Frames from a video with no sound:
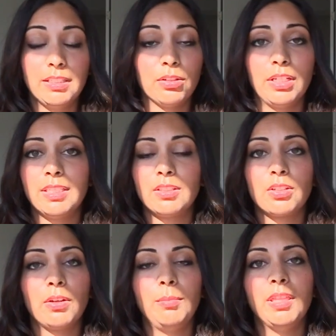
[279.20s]
or isn't
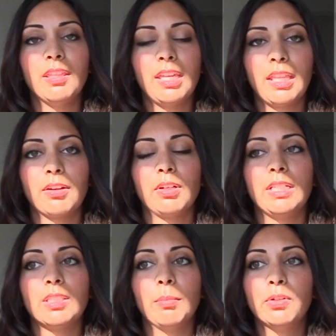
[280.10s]
going to be the thing that
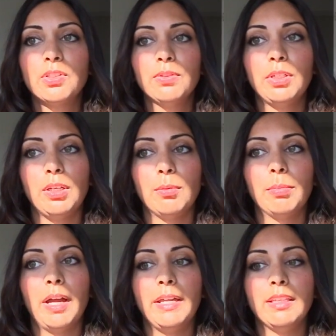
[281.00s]
creates the most for you,
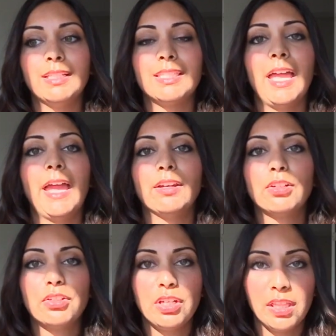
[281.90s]
but it's the
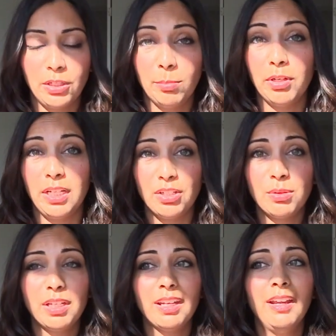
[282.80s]
energy that you put
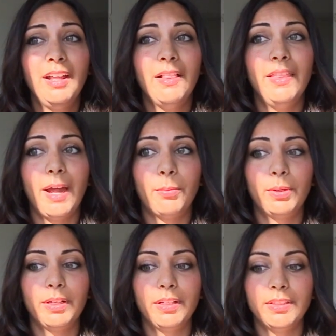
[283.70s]
into it that
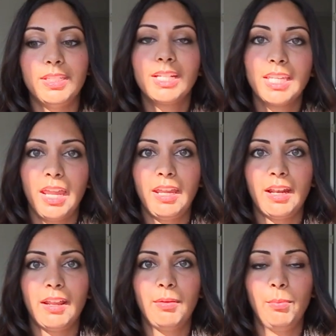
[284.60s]
will dictate
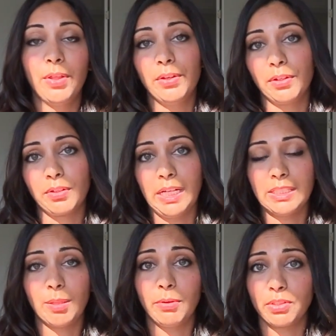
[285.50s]
whether it
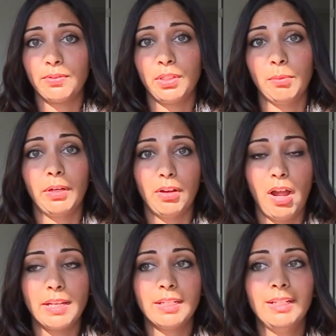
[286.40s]
creates the most for you or
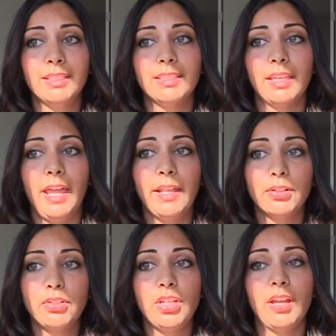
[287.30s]
not. It's the
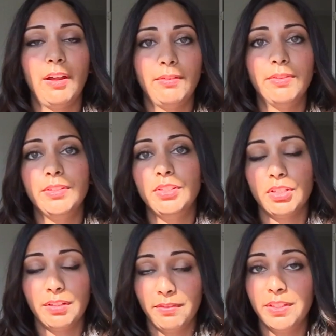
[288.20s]
energy of
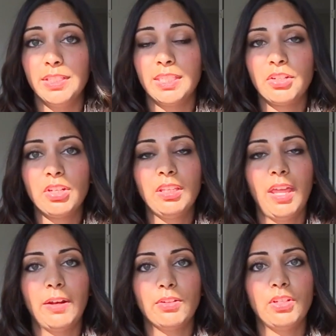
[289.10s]
the decision,
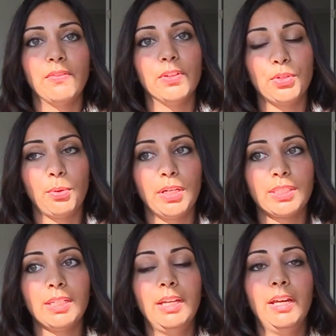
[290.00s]
the energy of the
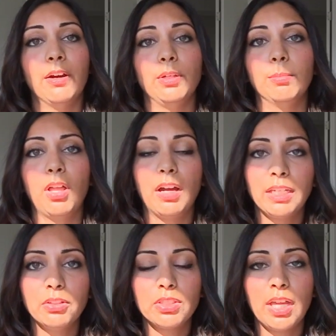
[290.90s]
choice. Are you
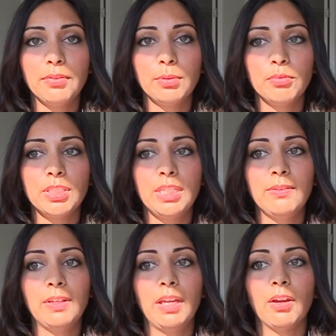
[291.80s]
blocking yourself from
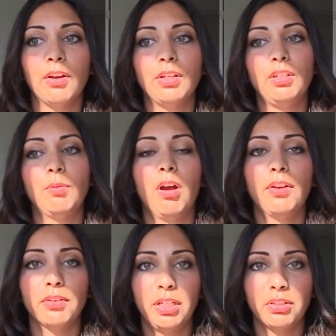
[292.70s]
receiving, or are you
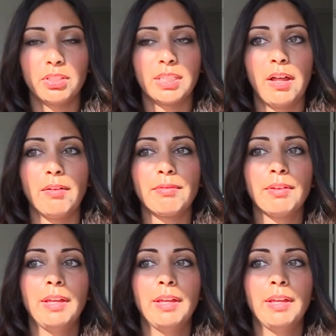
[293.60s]
honoring yourself